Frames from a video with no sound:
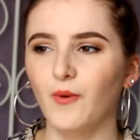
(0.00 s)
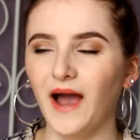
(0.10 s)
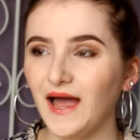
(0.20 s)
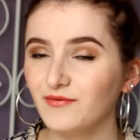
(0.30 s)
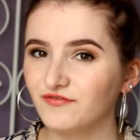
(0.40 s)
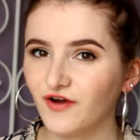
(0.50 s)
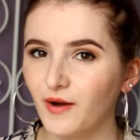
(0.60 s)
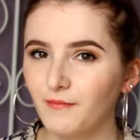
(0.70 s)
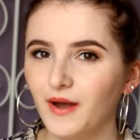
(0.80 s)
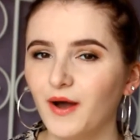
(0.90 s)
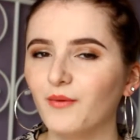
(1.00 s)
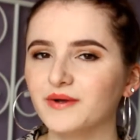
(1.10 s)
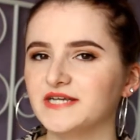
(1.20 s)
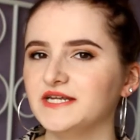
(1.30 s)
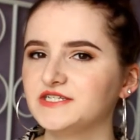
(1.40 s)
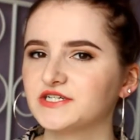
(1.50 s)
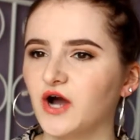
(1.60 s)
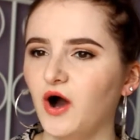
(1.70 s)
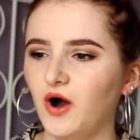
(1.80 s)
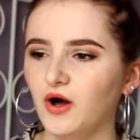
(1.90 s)
Where I'm from, we tend to
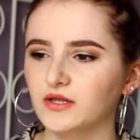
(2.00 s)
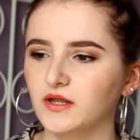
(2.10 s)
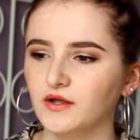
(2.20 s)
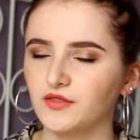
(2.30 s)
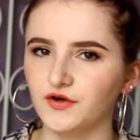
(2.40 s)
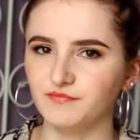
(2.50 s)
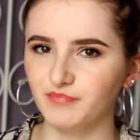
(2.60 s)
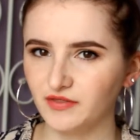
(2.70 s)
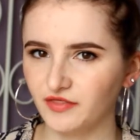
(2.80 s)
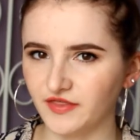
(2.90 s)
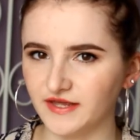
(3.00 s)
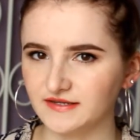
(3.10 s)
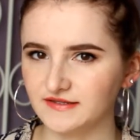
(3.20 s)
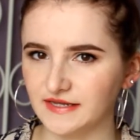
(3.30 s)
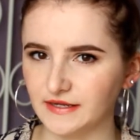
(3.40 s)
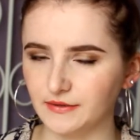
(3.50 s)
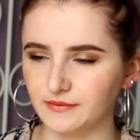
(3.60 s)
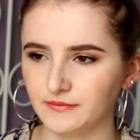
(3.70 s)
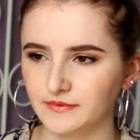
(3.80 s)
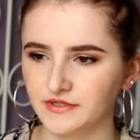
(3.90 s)
call those bun things that
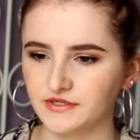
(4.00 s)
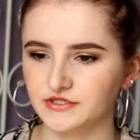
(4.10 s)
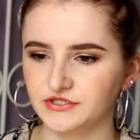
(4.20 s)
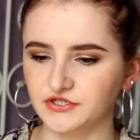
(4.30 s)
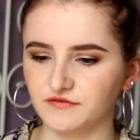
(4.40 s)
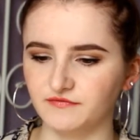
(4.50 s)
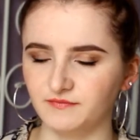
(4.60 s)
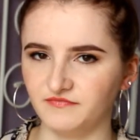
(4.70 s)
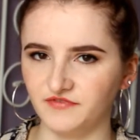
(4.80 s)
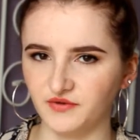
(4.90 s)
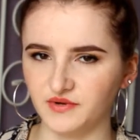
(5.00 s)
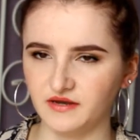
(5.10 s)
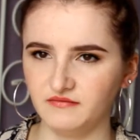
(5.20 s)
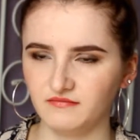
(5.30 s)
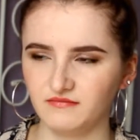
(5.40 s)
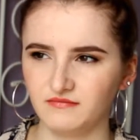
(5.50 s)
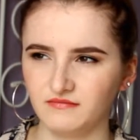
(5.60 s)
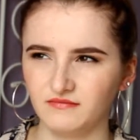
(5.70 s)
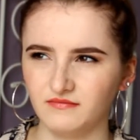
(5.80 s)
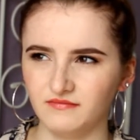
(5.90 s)
you shove food in,
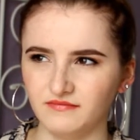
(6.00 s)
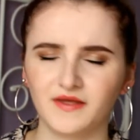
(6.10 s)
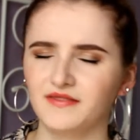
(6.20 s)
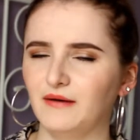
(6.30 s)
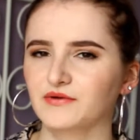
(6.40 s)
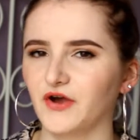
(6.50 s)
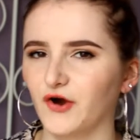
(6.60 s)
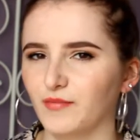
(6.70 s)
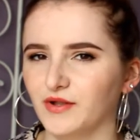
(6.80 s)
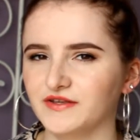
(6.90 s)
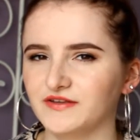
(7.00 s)
that was a horrible